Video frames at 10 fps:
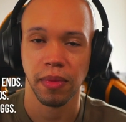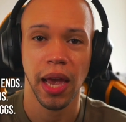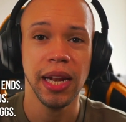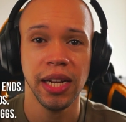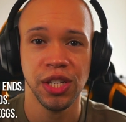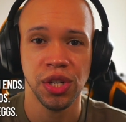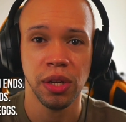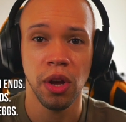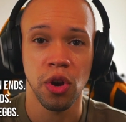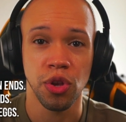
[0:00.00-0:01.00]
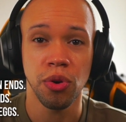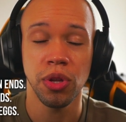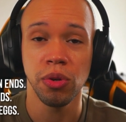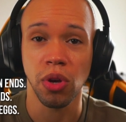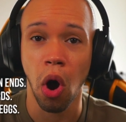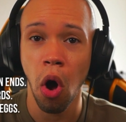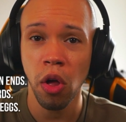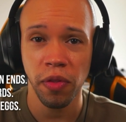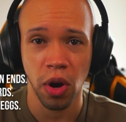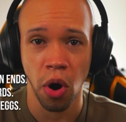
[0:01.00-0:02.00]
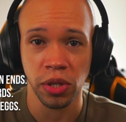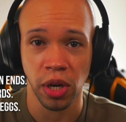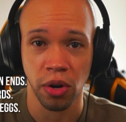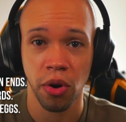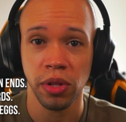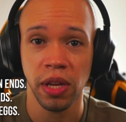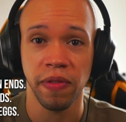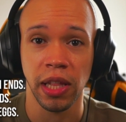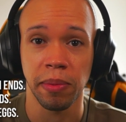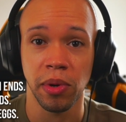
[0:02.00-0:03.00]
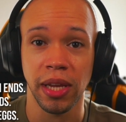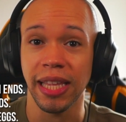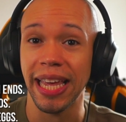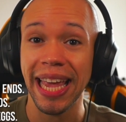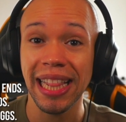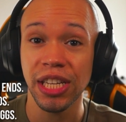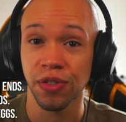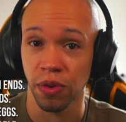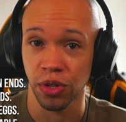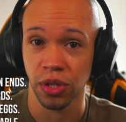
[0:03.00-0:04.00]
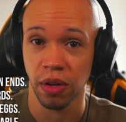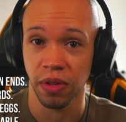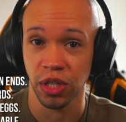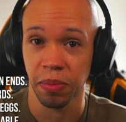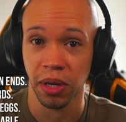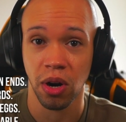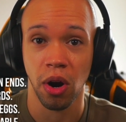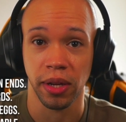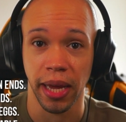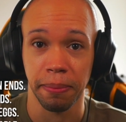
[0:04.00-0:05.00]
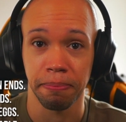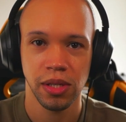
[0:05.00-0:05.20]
In addition, you can use all of the cards that are currently available in the English version of the Digimon card game.